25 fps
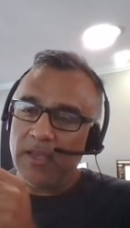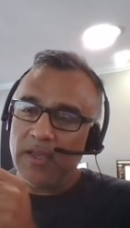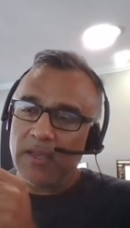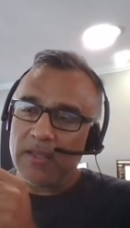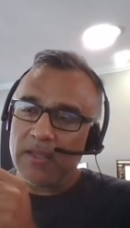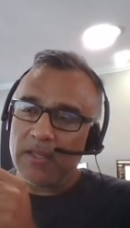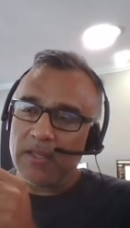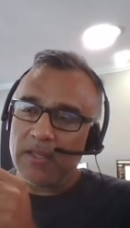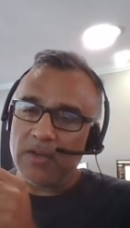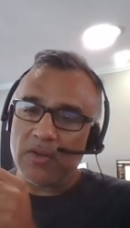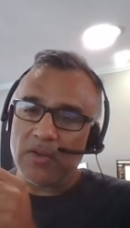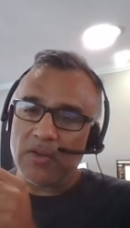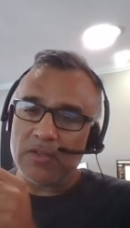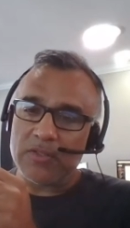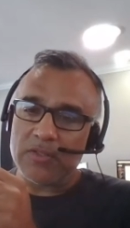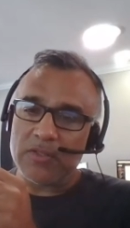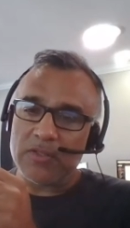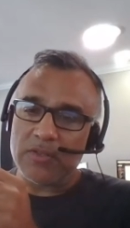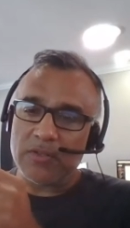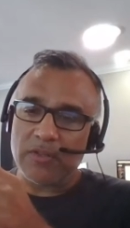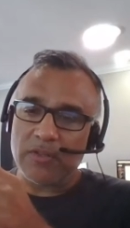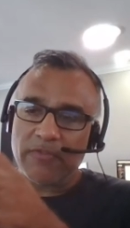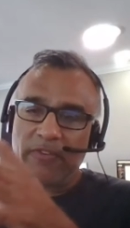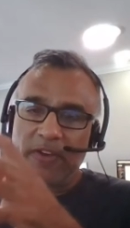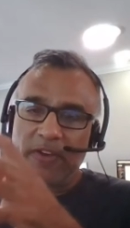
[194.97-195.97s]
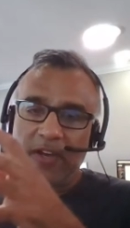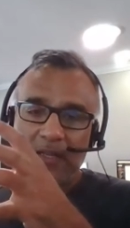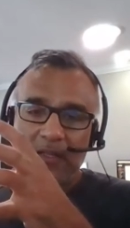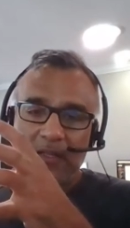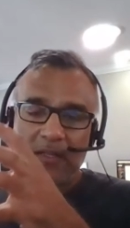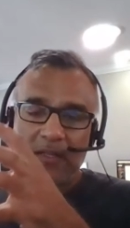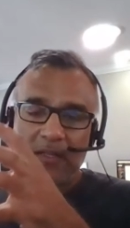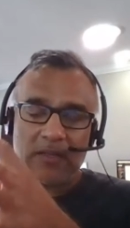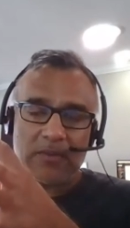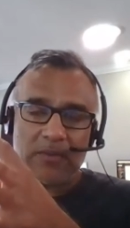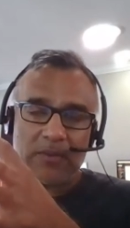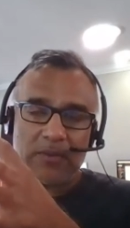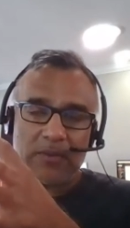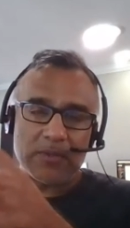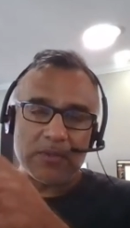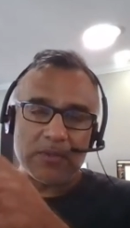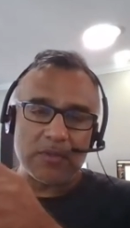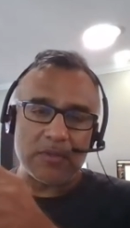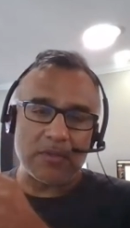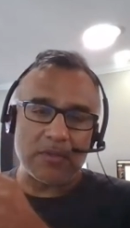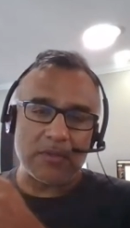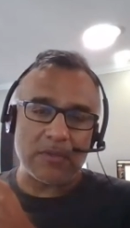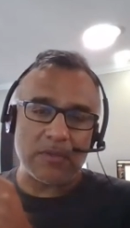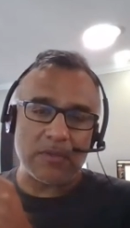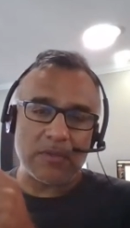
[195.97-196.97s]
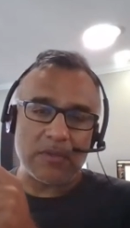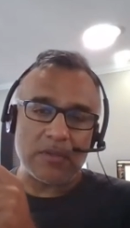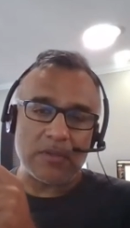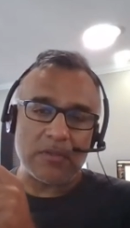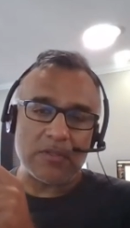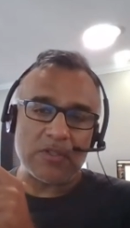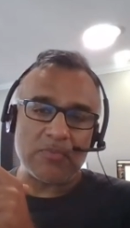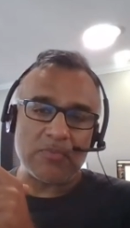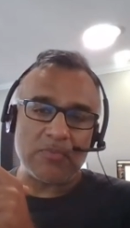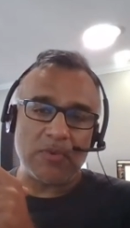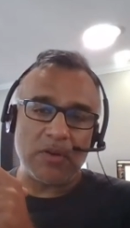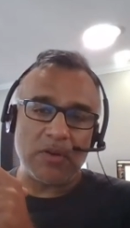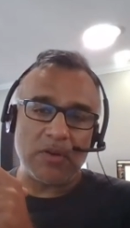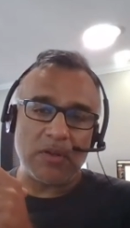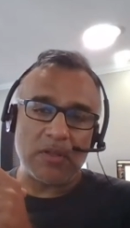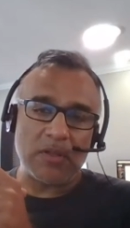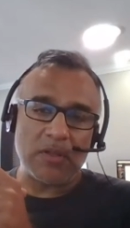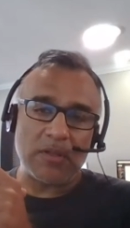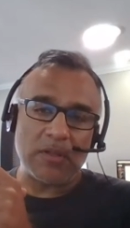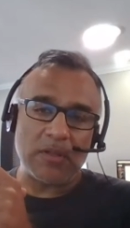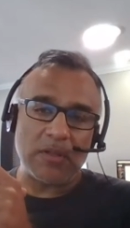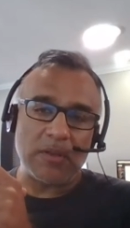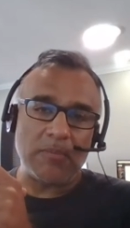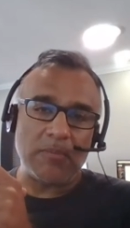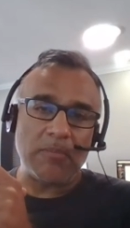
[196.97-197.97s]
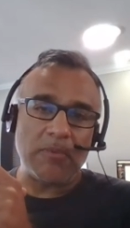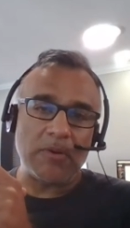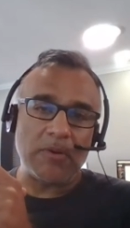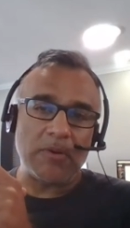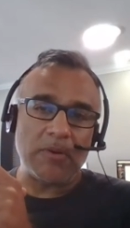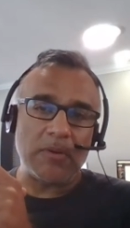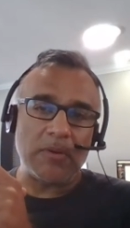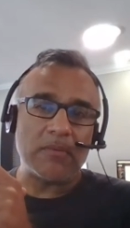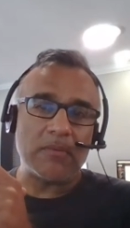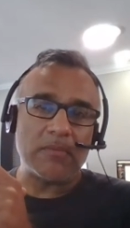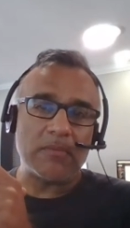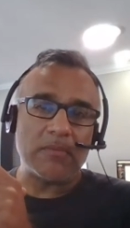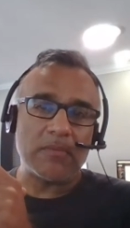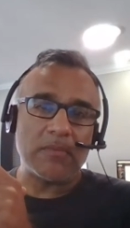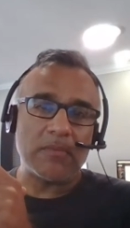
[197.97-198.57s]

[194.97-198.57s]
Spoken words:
And then also the fact that it was a small and nimble